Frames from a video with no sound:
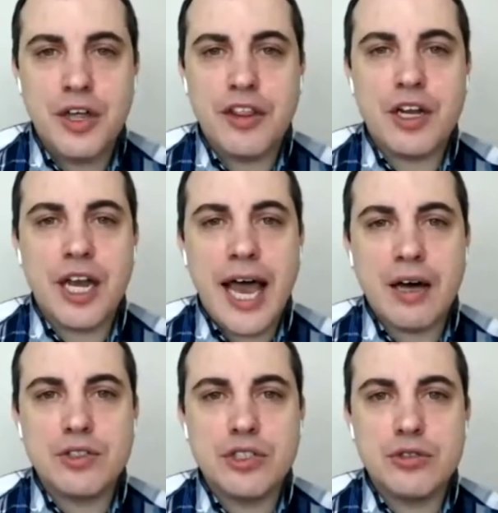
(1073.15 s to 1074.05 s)
that
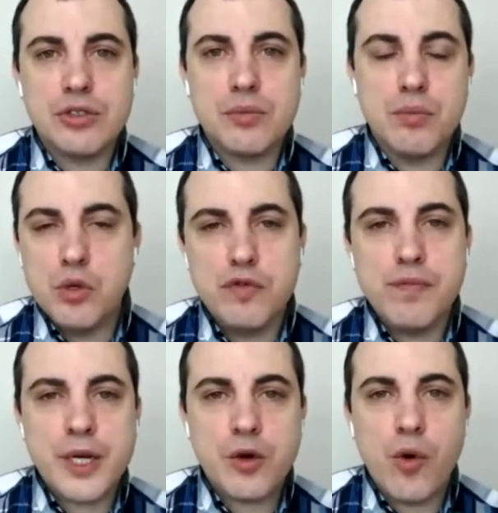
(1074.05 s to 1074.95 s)
allows you to move
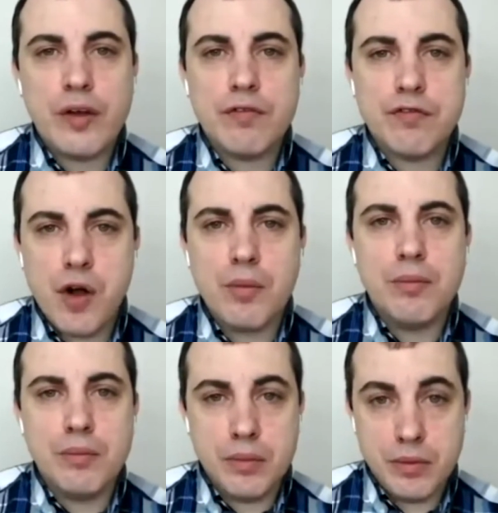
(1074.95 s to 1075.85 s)
Bitcoin
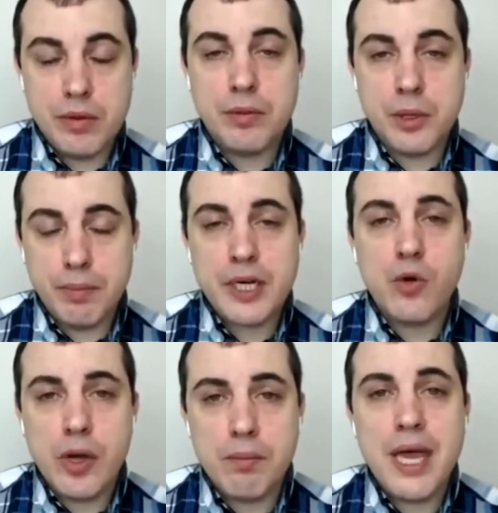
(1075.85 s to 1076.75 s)
from the
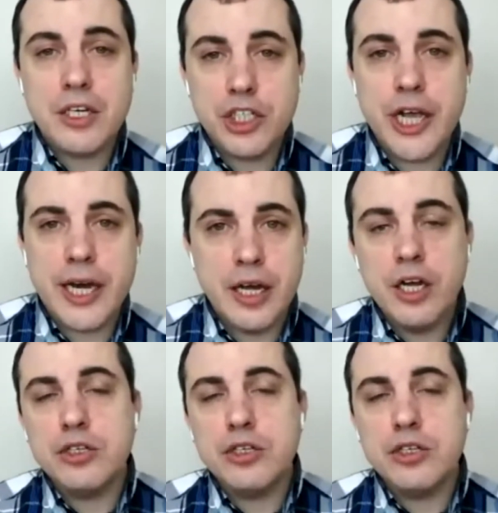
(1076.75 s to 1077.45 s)
Bitcoin main chain